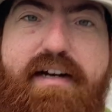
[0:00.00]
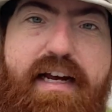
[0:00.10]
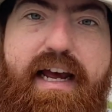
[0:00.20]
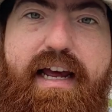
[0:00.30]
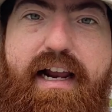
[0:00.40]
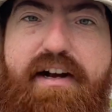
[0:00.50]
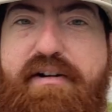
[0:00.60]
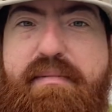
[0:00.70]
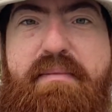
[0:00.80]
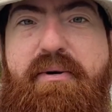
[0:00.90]
And I
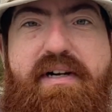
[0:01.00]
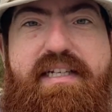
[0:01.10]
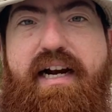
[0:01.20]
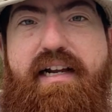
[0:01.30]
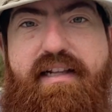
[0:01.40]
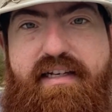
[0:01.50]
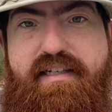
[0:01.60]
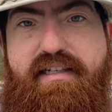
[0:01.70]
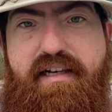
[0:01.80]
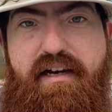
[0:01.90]
couldn't be more excited. This
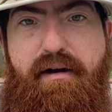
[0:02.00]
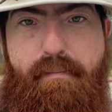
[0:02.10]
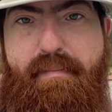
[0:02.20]
is a